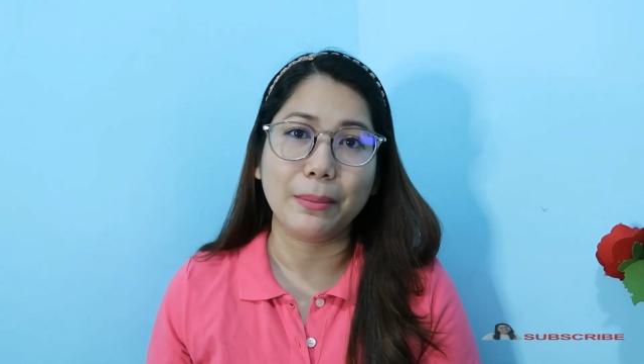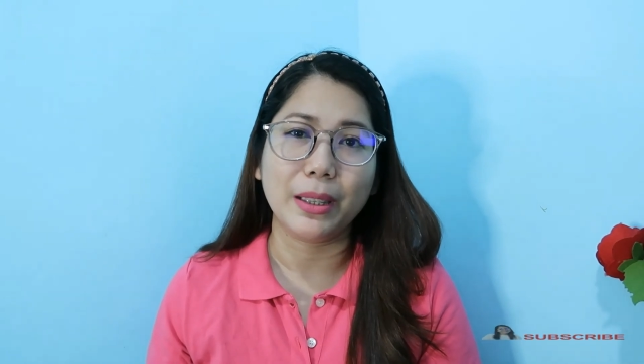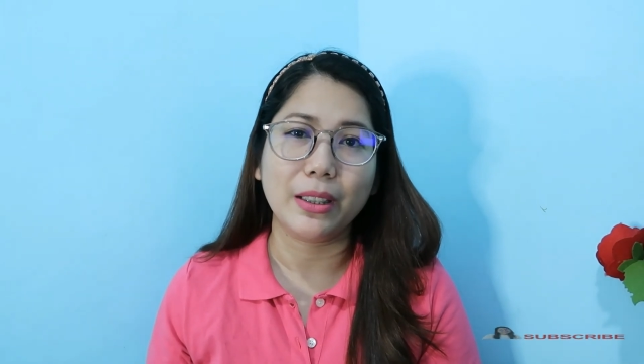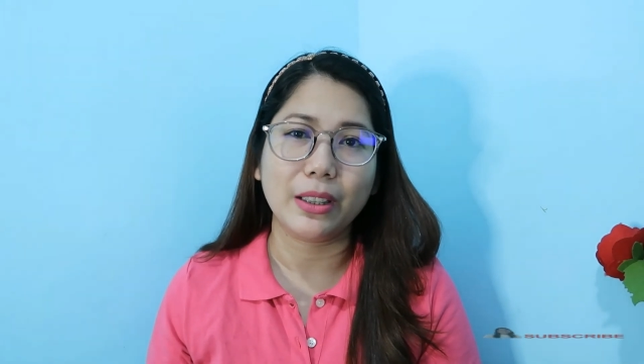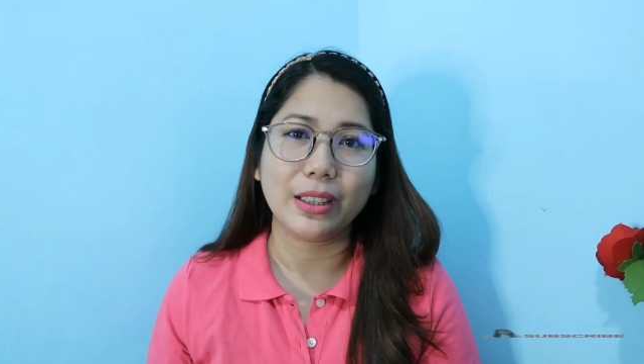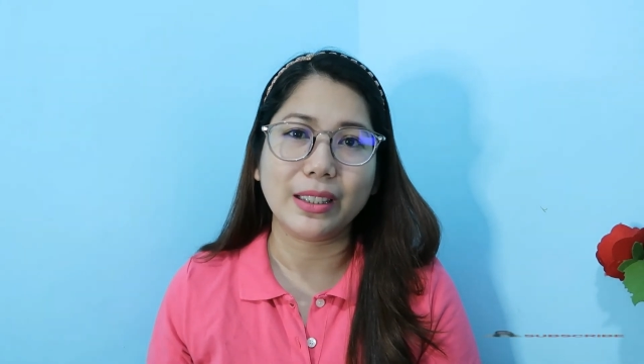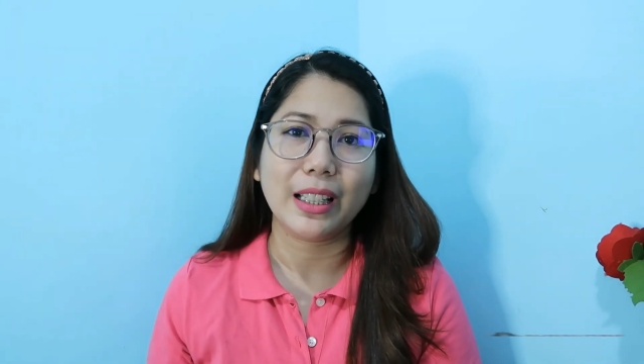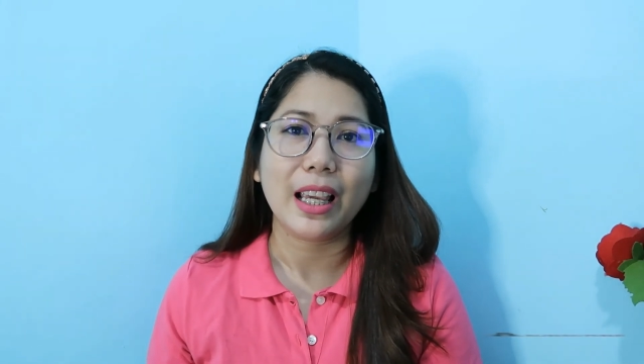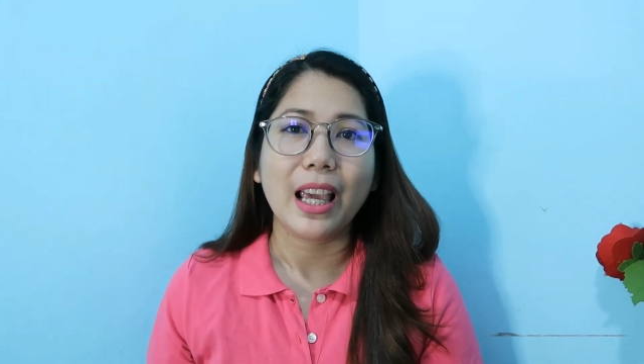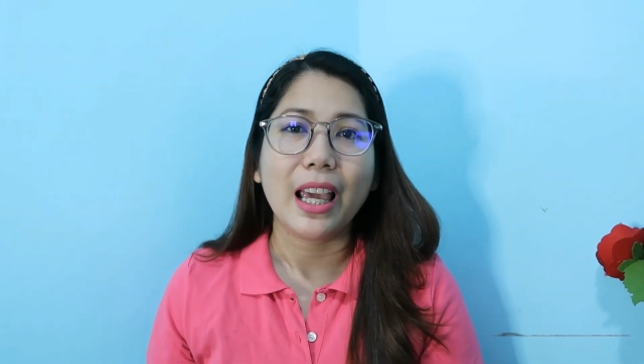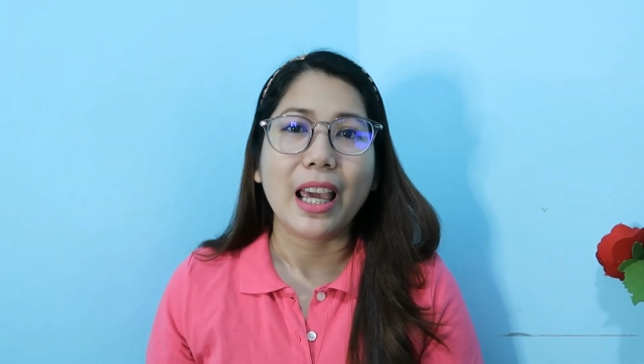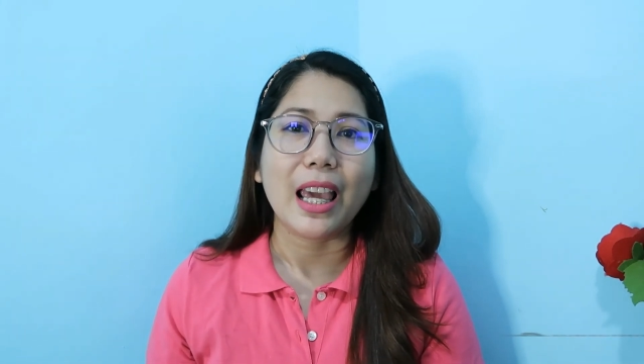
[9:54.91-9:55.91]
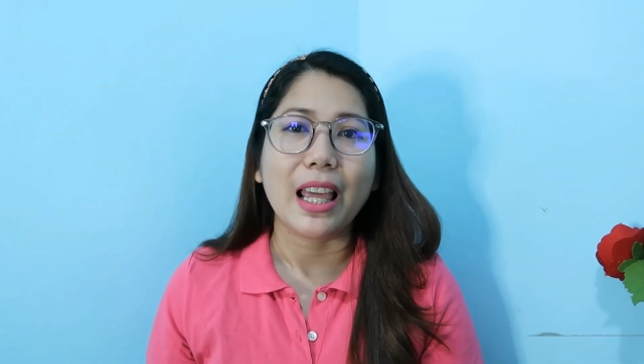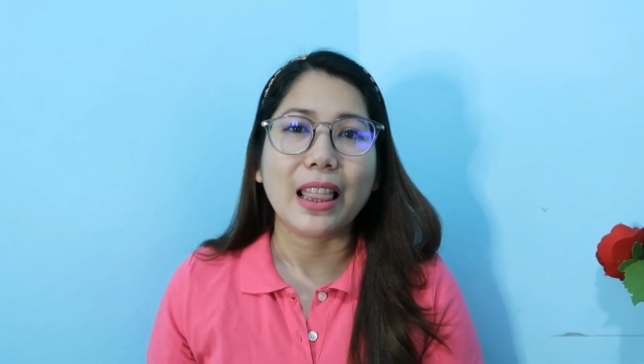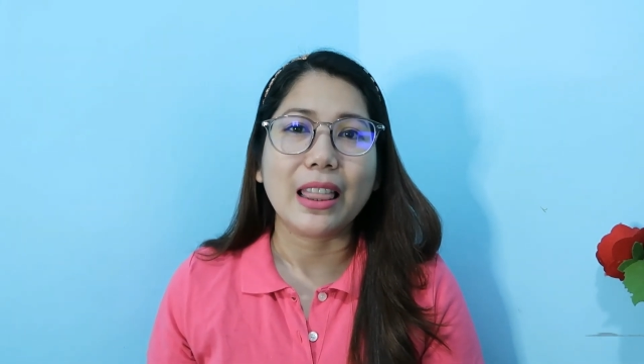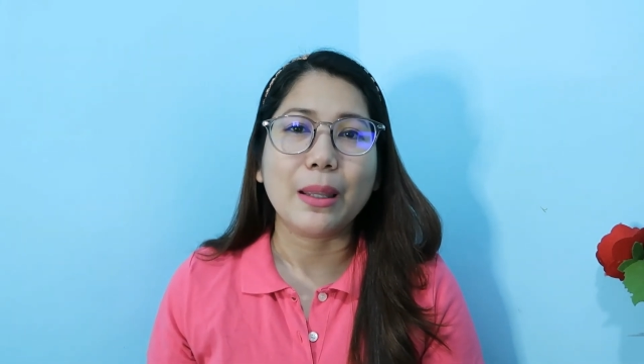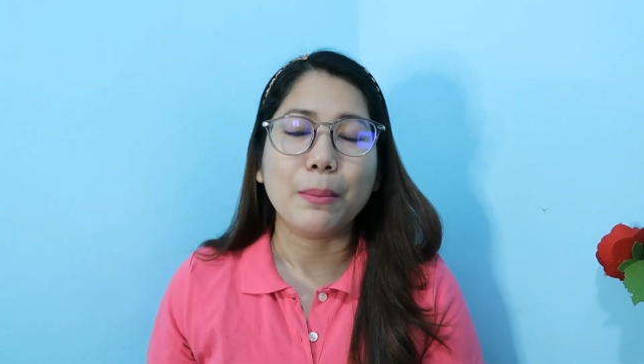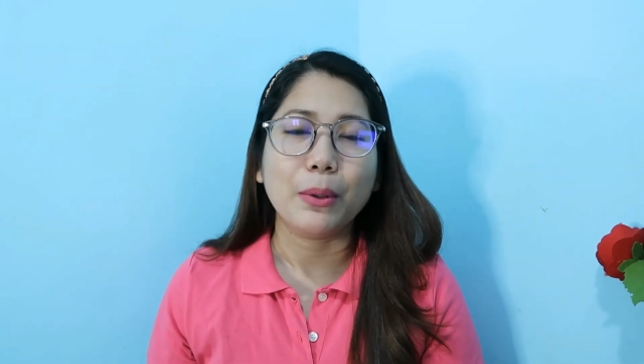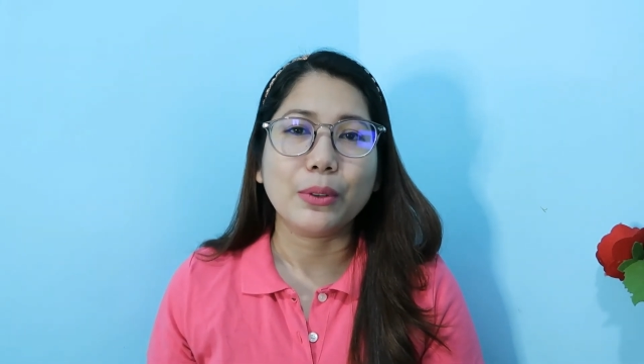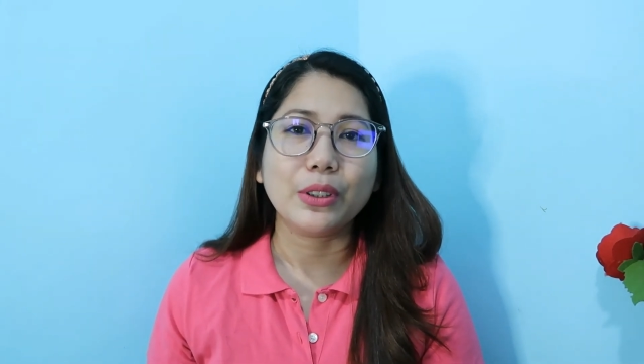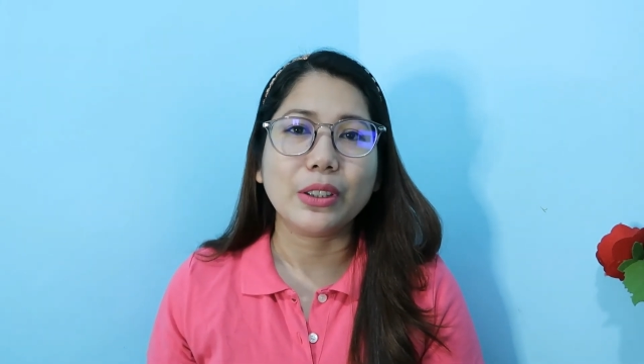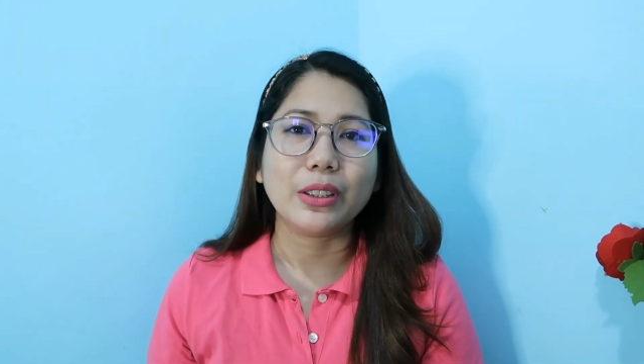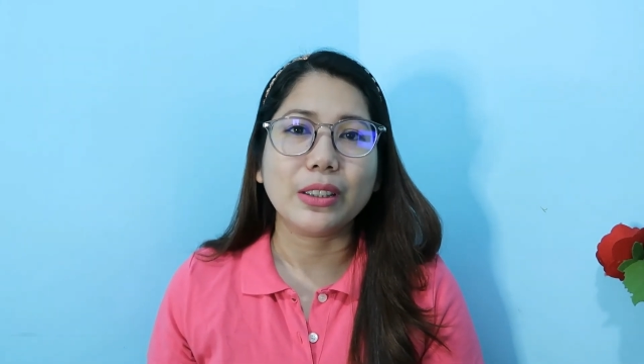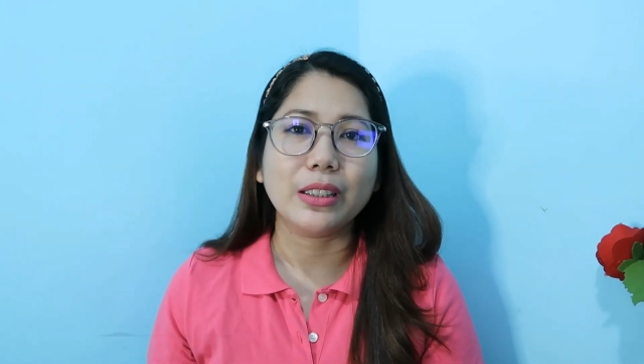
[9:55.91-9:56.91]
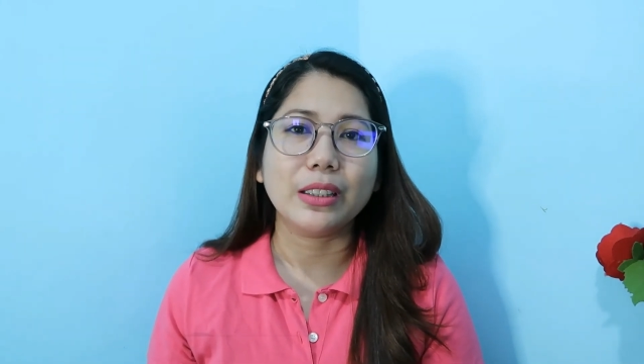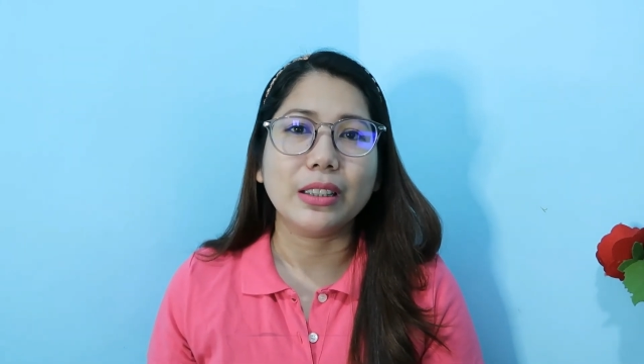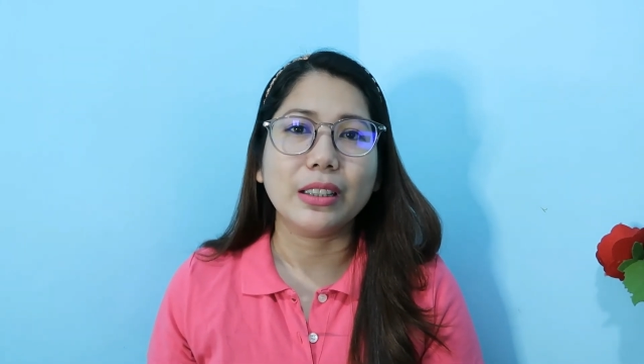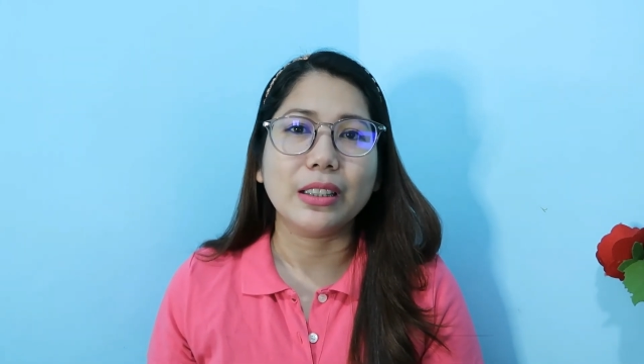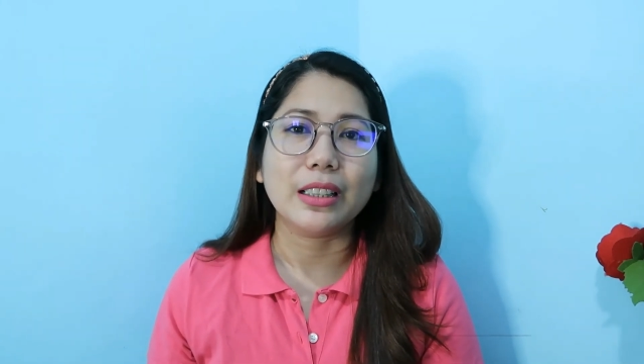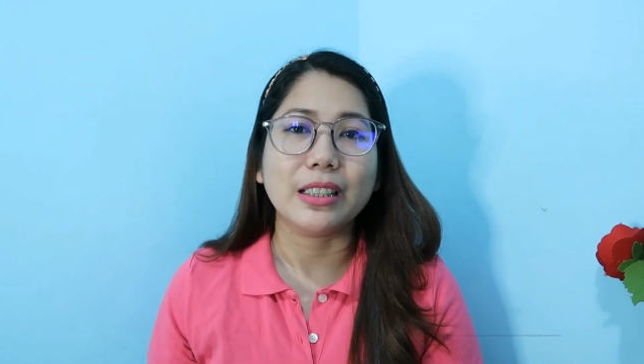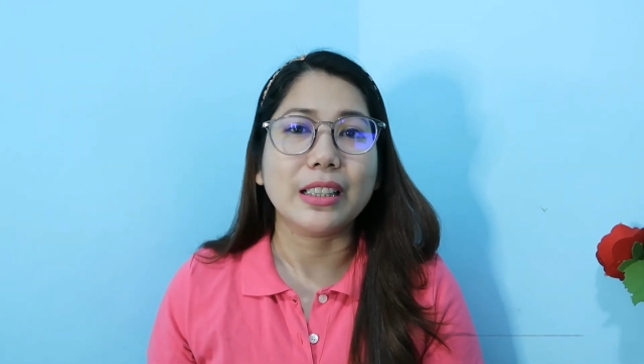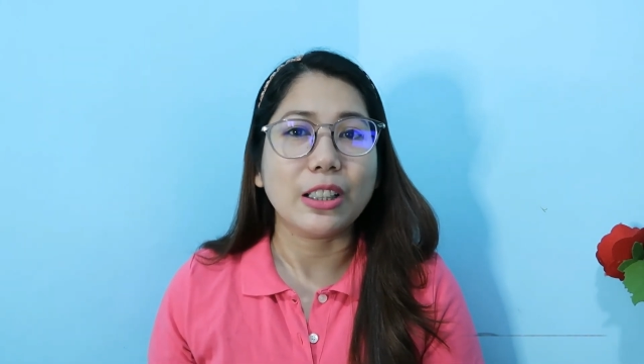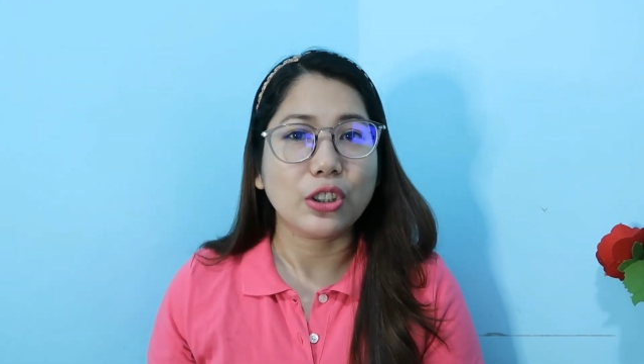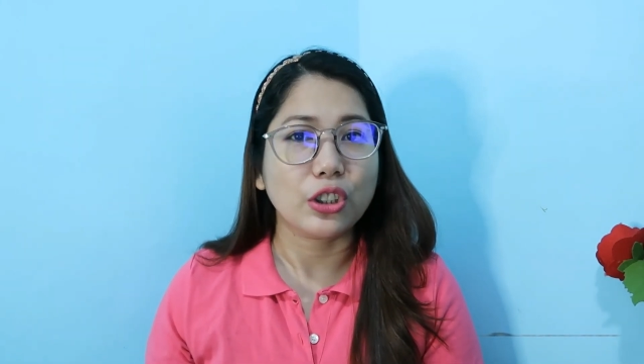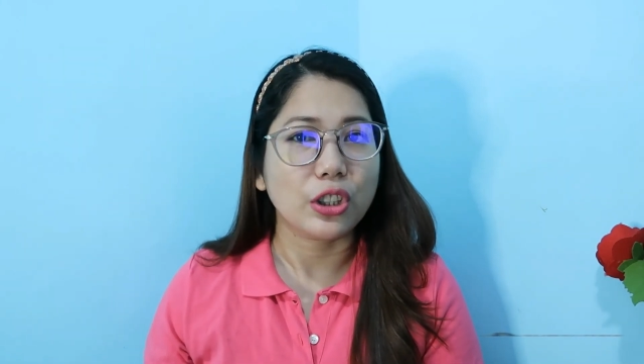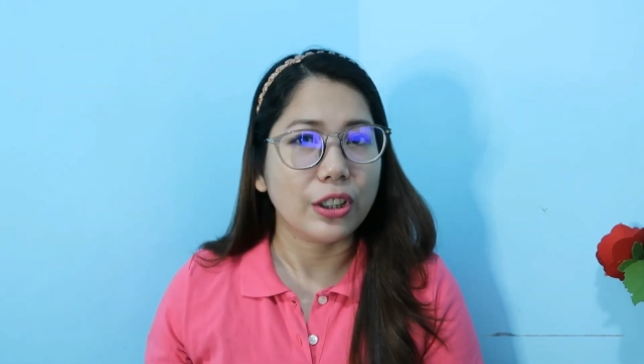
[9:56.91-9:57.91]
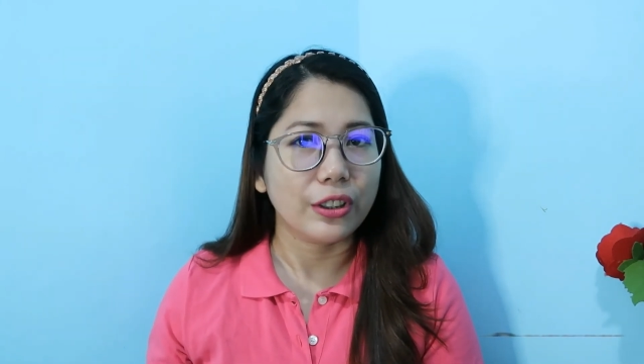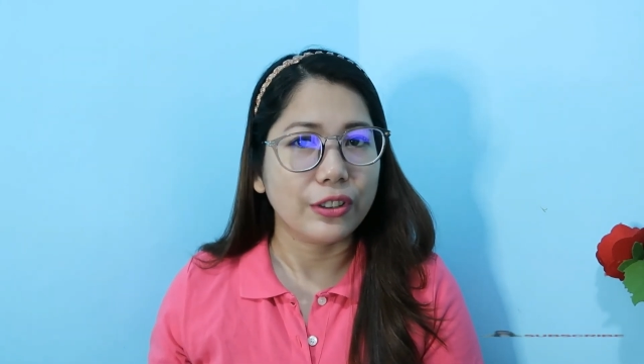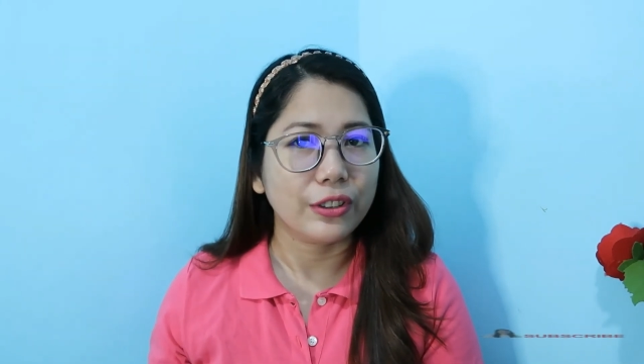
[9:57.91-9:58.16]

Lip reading: Because the most essential